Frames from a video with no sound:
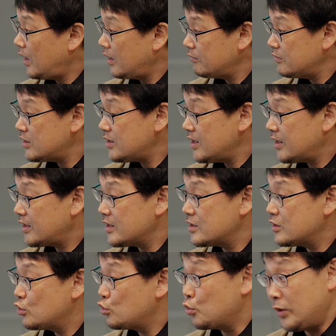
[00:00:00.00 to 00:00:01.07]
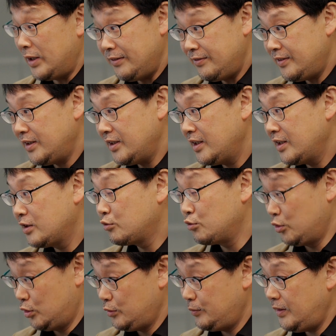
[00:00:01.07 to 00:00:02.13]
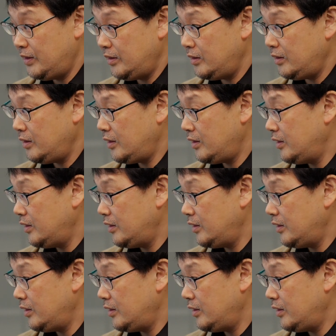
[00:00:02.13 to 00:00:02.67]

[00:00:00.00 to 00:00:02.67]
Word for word: language like a Swift, Groovy,